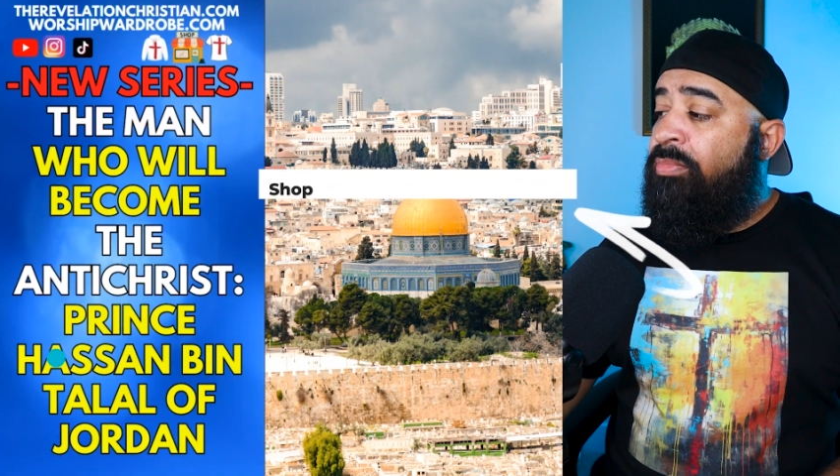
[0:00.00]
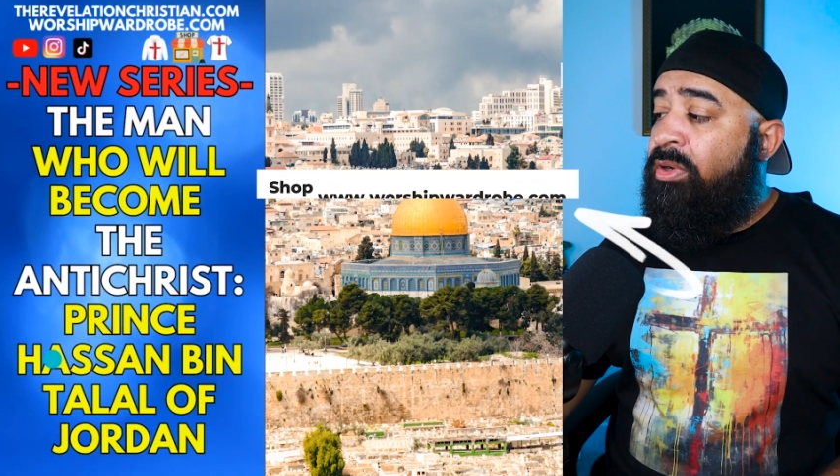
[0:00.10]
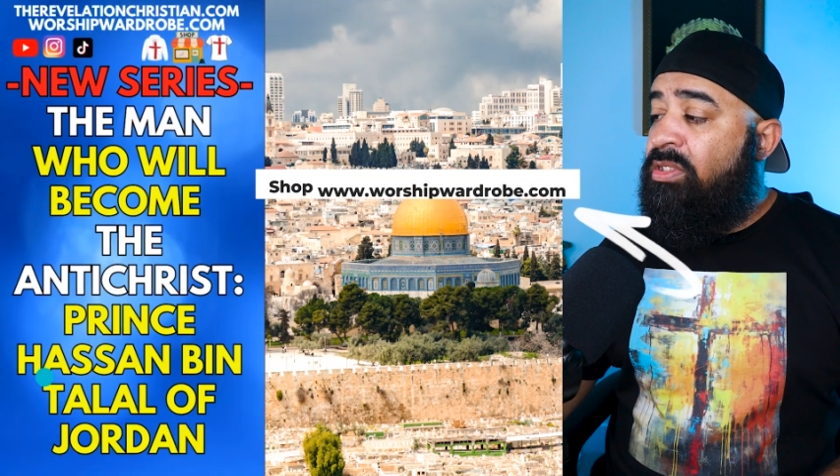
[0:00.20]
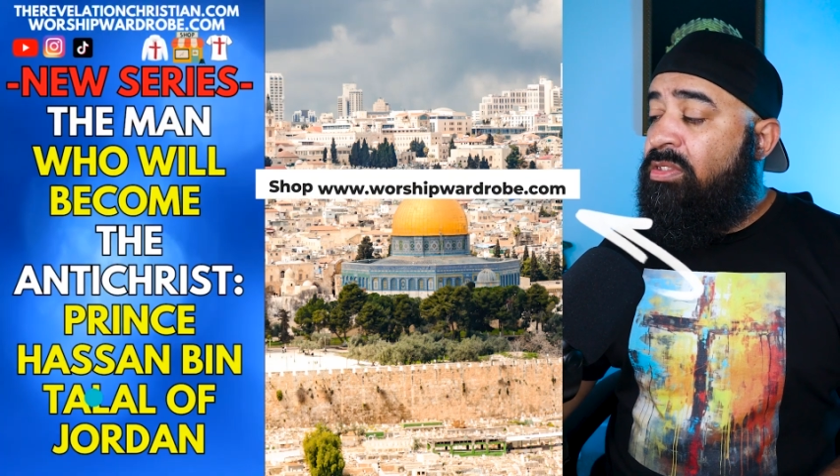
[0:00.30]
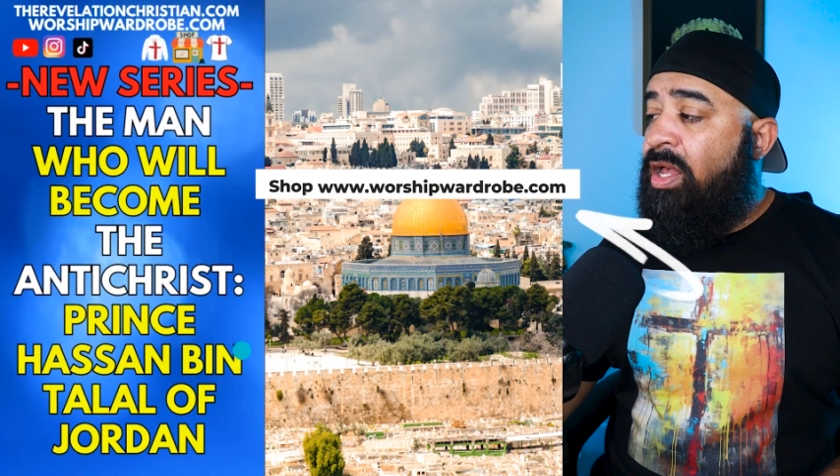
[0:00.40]

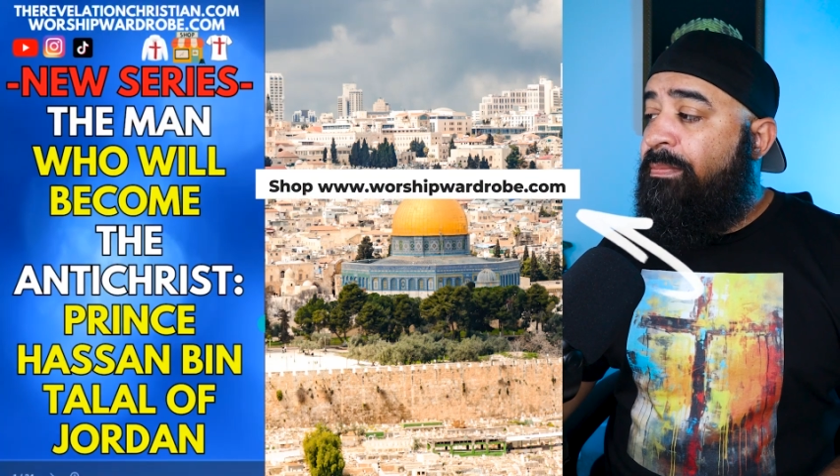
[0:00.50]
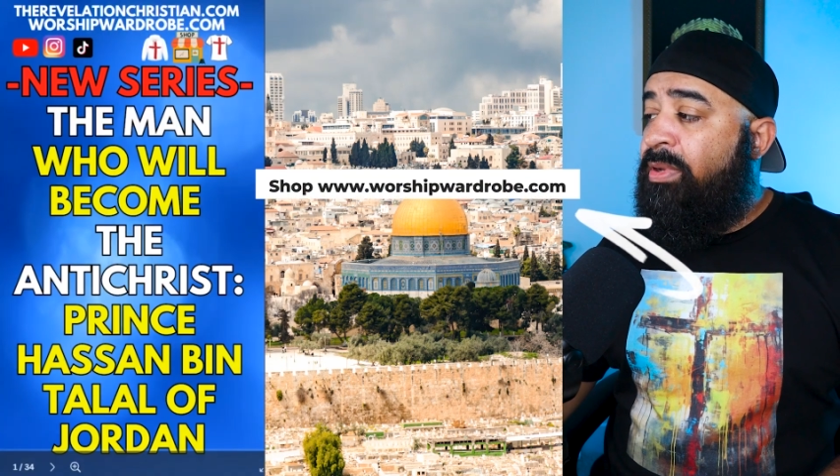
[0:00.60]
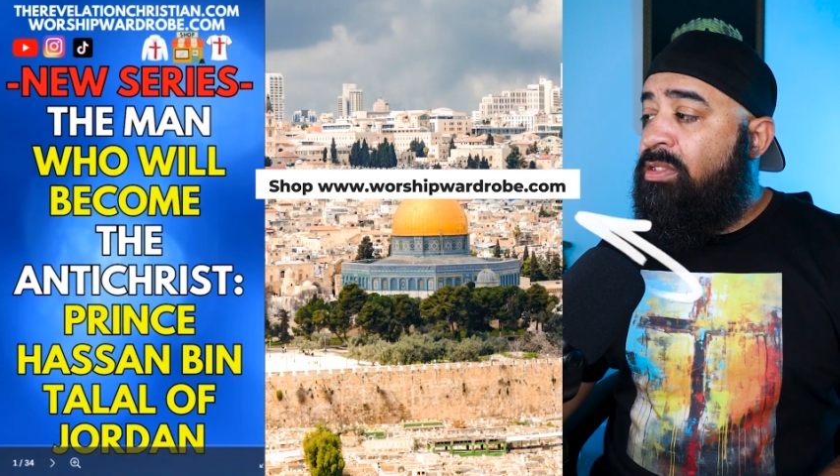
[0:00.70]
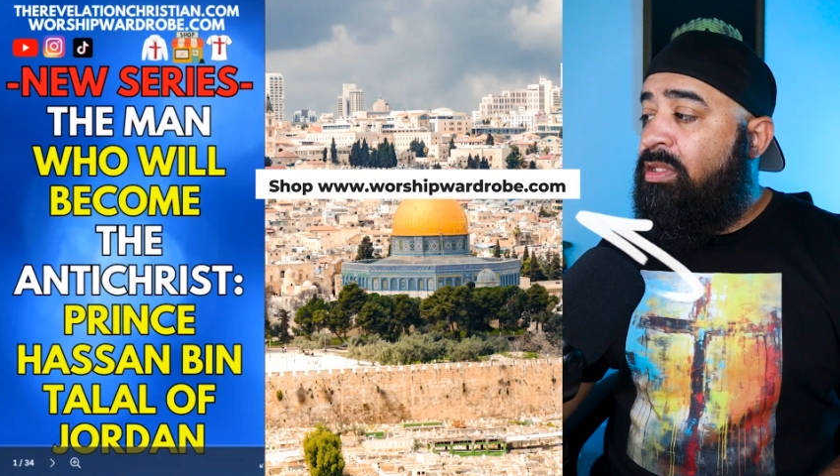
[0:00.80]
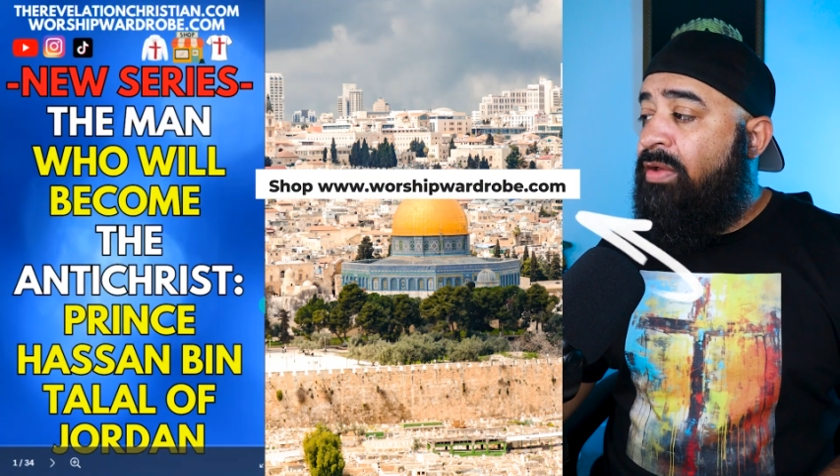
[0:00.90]
Prince Hassan
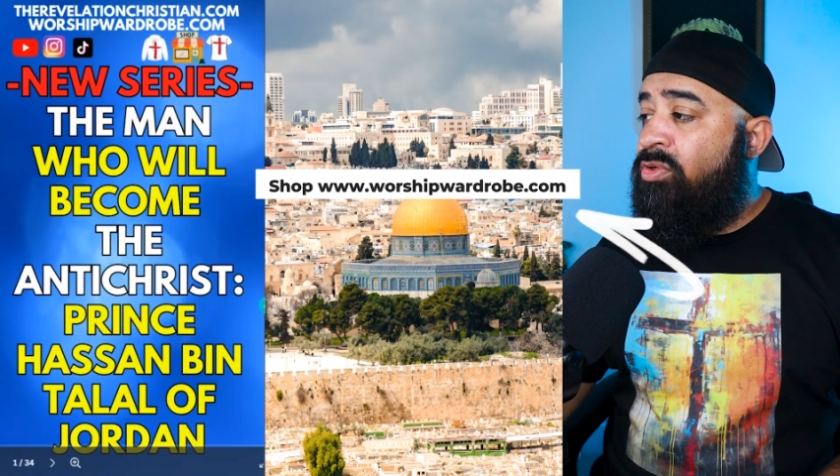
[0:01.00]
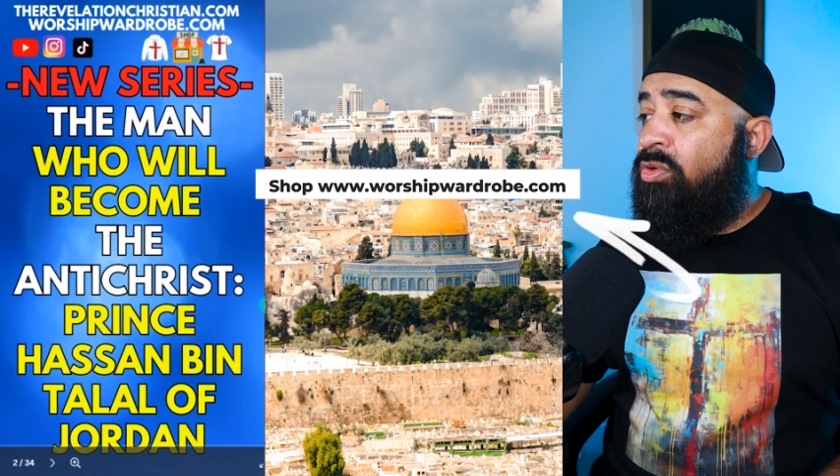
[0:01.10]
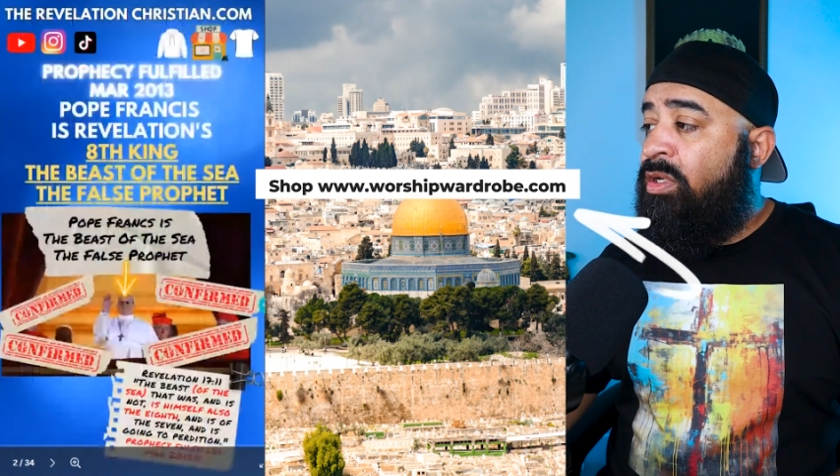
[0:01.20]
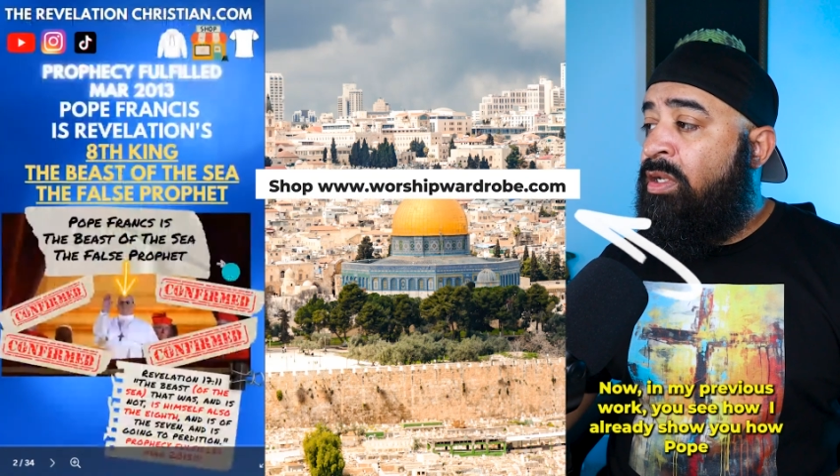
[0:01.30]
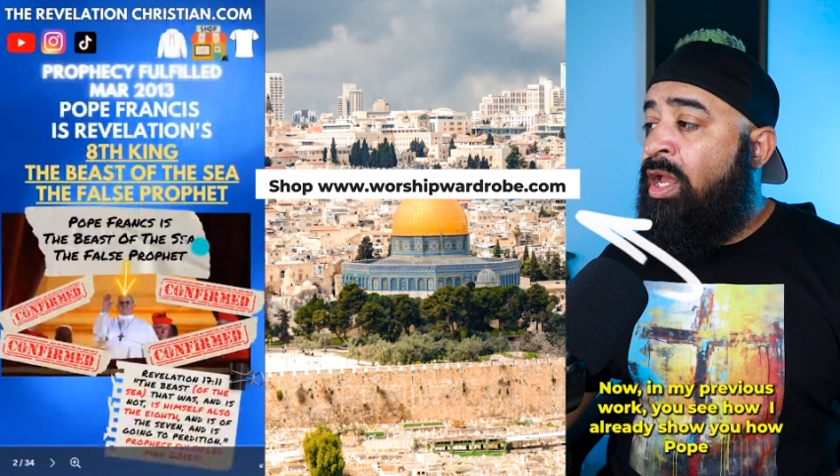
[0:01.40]
bin Talal of Jordan.